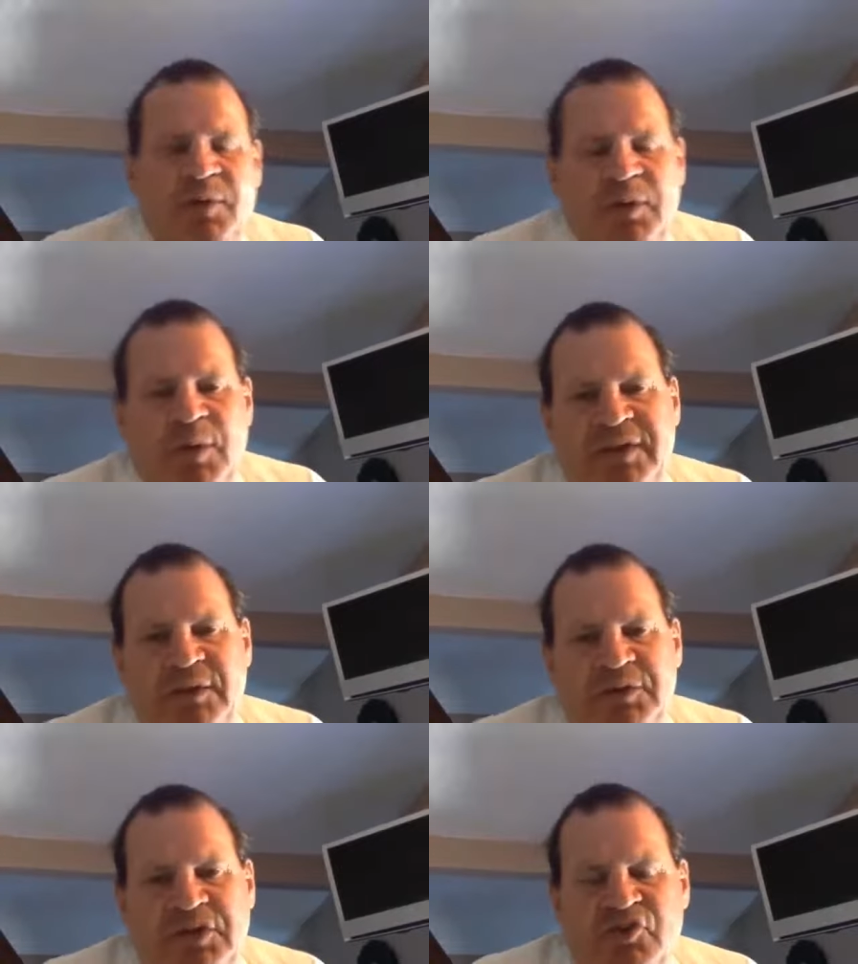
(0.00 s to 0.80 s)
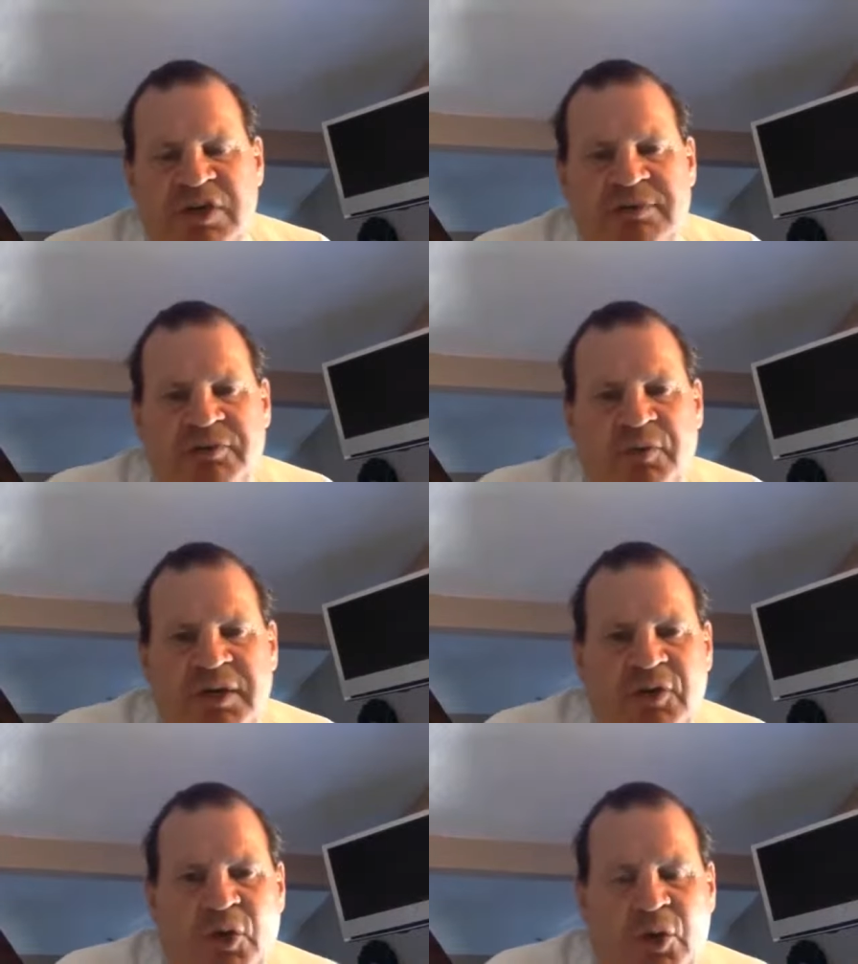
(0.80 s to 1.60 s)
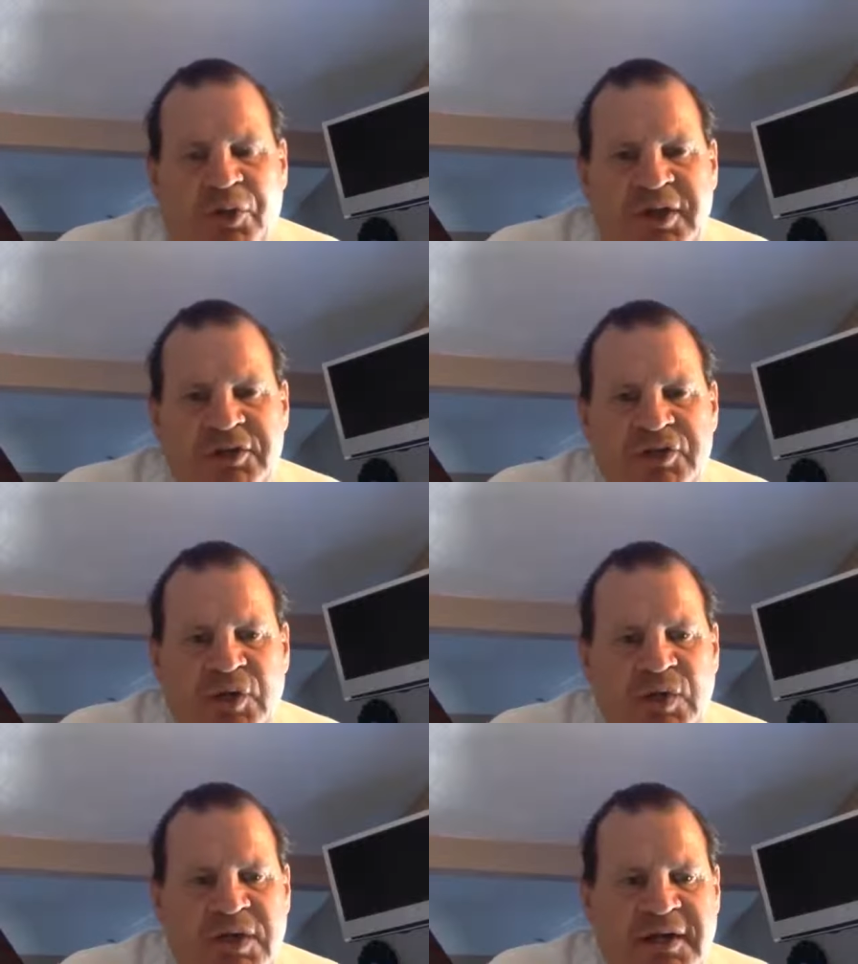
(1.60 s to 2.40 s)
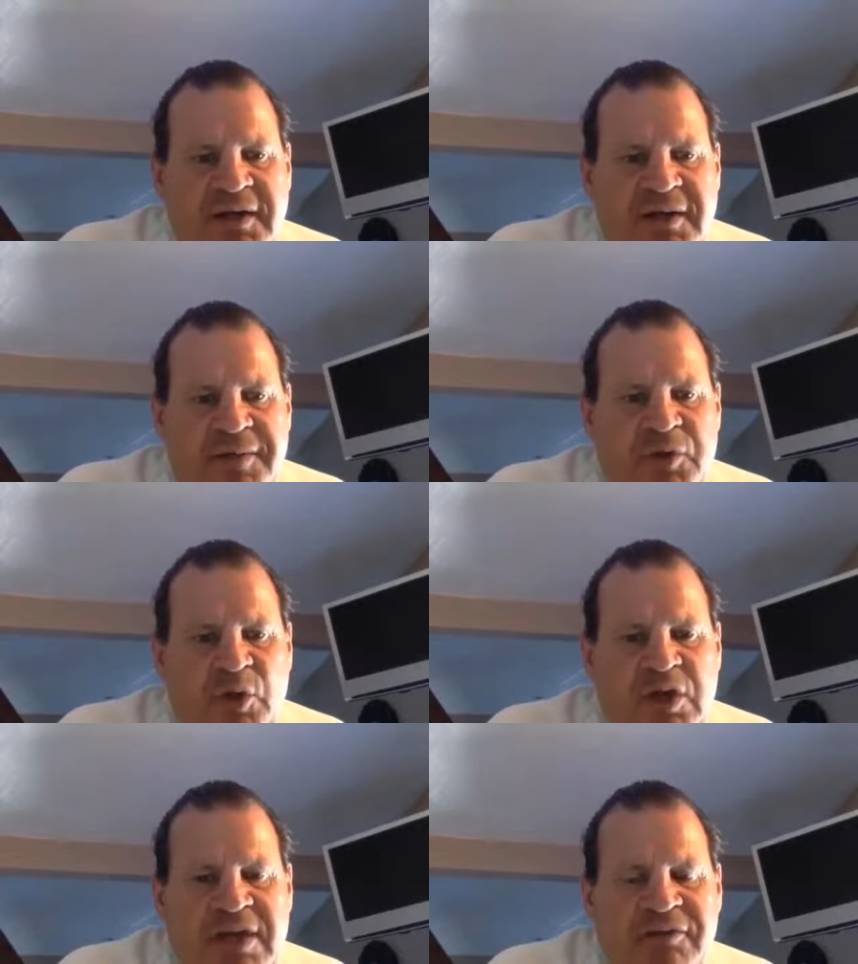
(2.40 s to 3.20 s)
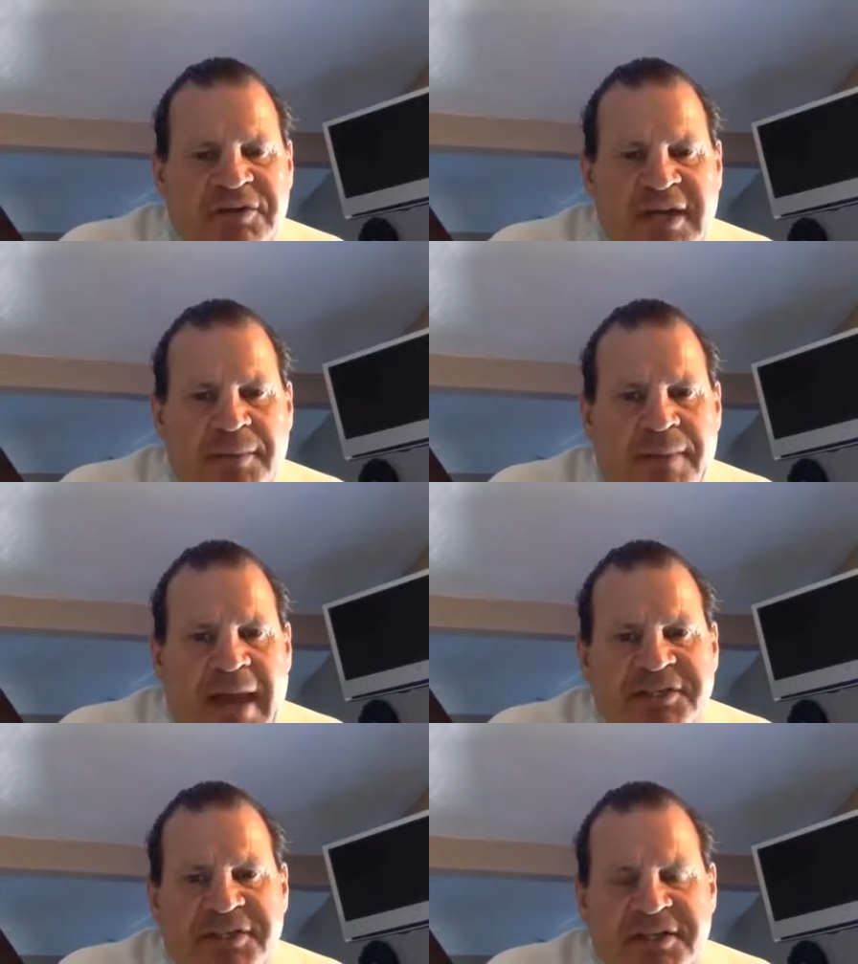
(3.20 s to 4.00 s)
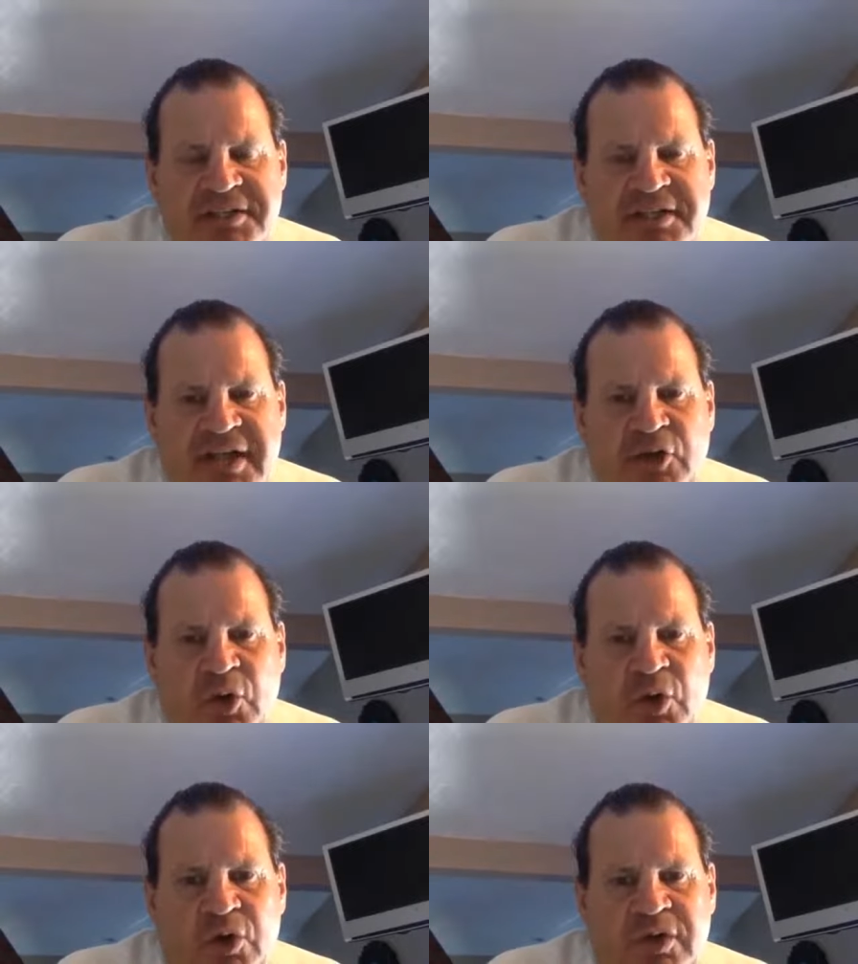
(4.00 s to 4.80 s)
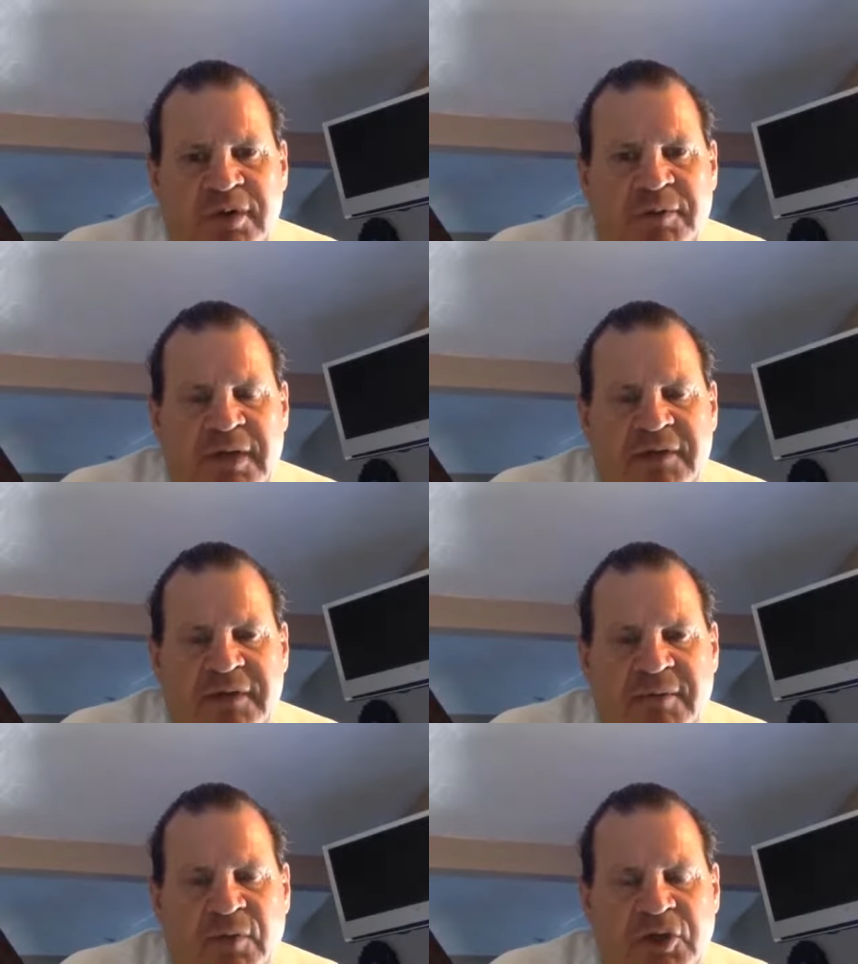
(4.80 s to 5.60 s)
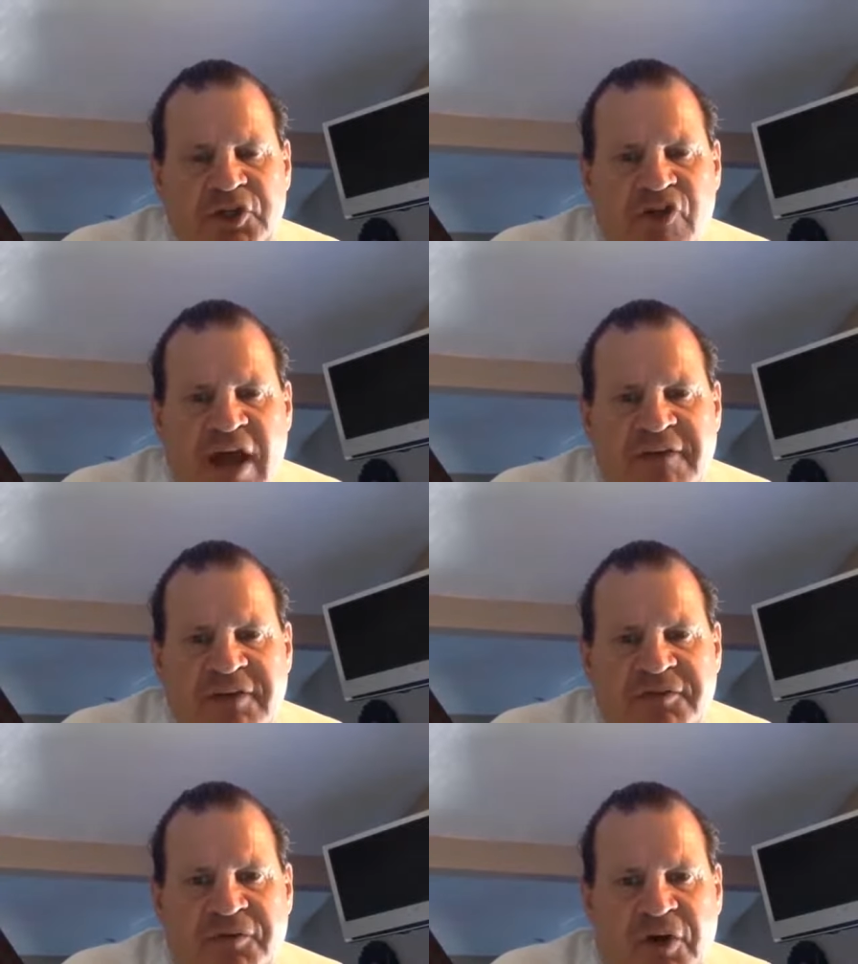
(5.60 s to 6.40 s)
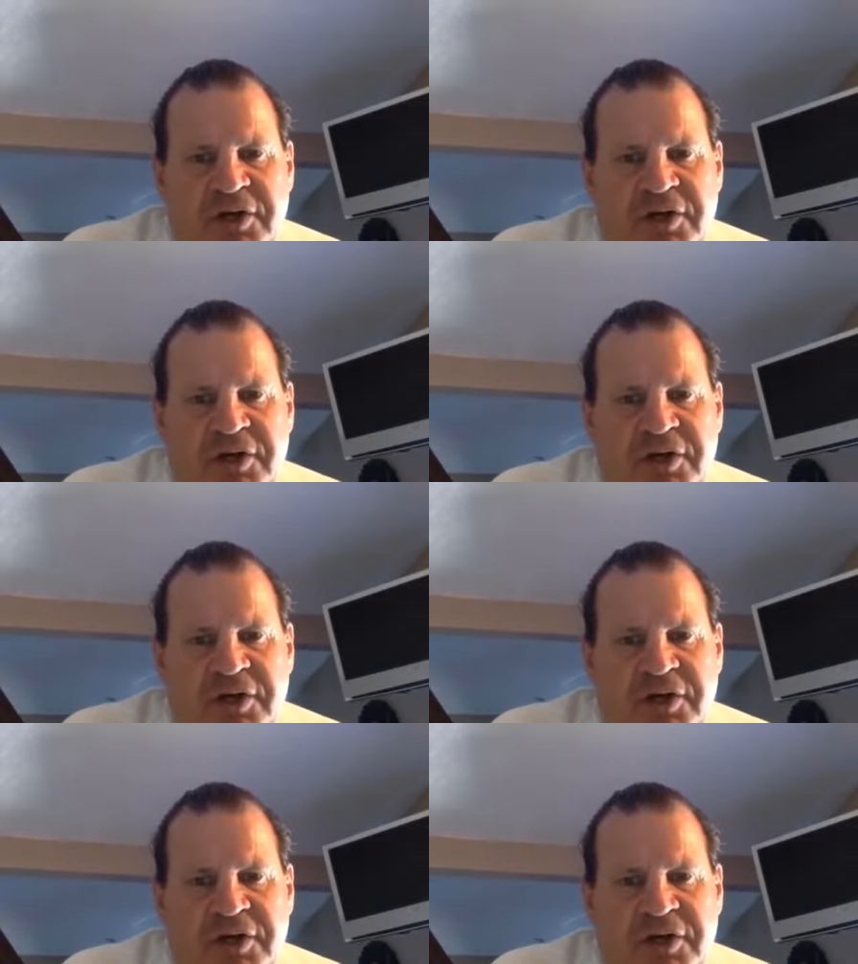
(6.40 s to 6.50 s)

We went there with the dream of winning the whole thing. So you can never take a back seat to that goal and what you're striving for.